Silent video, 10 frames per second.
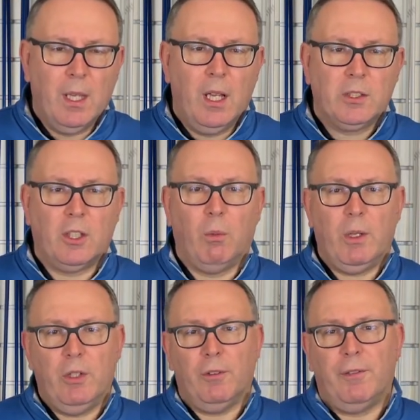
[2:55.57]
So when
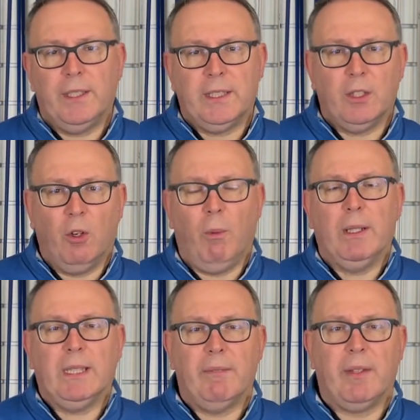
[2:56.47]
you're fitting,
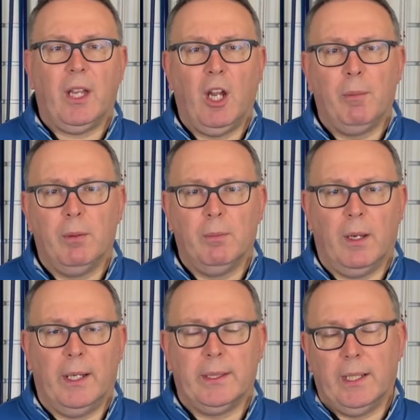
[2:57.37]
always have that open
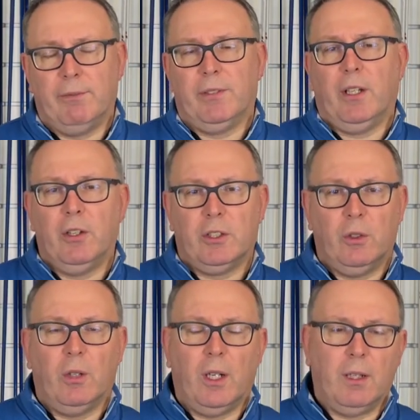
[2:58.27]
mind. And for those
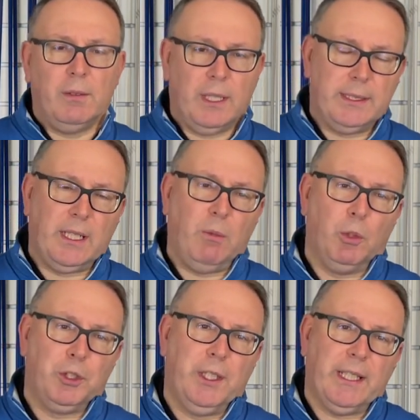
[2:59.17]
who are, like I say,
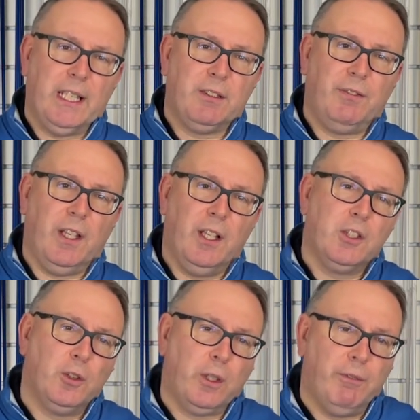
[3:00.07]
watching this as fitters,
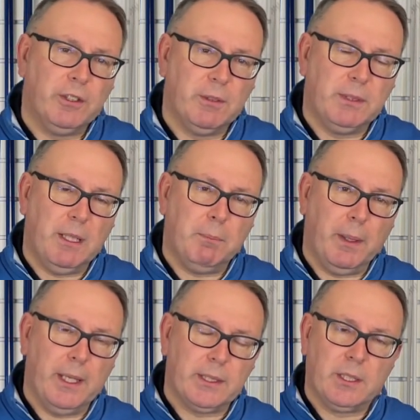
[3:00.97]
looking for some
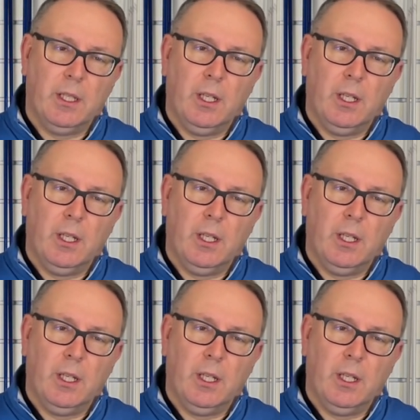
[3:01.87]
tidbits,